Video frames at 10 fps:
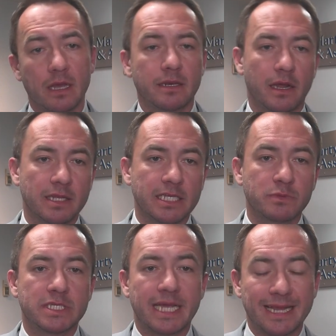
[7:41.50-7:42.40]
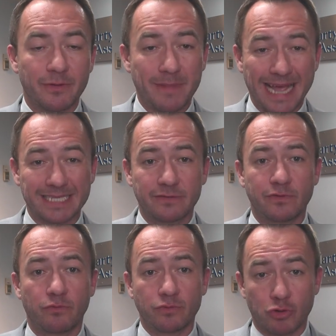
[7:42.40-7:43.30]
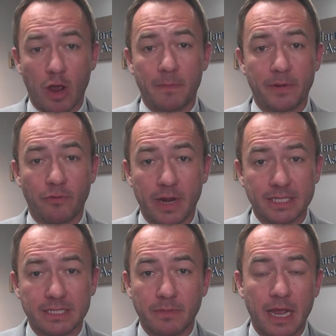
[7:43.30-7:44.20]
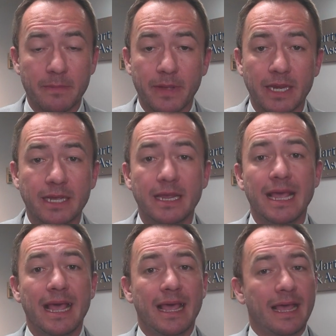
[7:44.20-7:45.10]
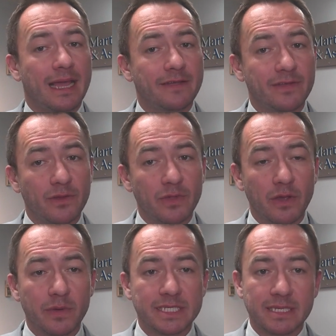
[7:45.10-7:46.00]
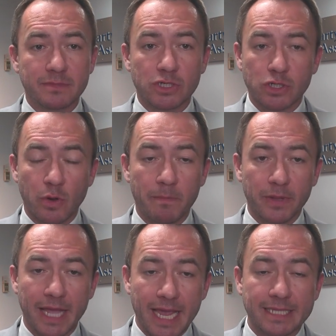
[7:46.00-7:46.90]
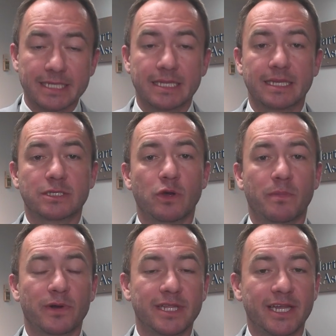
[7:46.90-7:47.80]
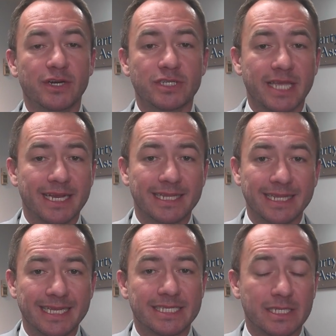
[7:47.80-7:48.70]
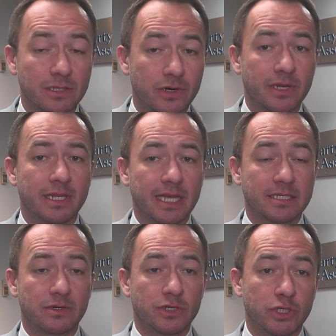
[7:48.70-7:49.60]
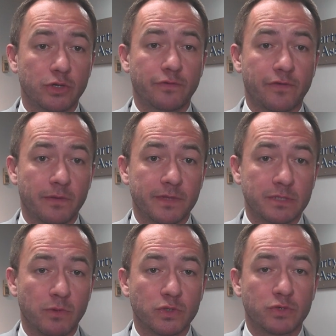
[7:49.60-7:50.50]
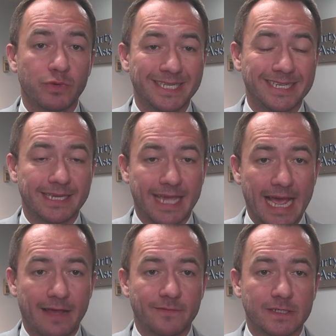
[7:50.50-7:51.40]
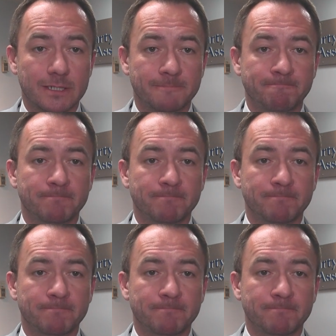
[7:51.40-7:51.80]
Not unless we see another massive drop in rates, in my opinion. And even though they always seem to show up late, let's hope our leaders can at least learn a lesson or two from these most recent gaffes.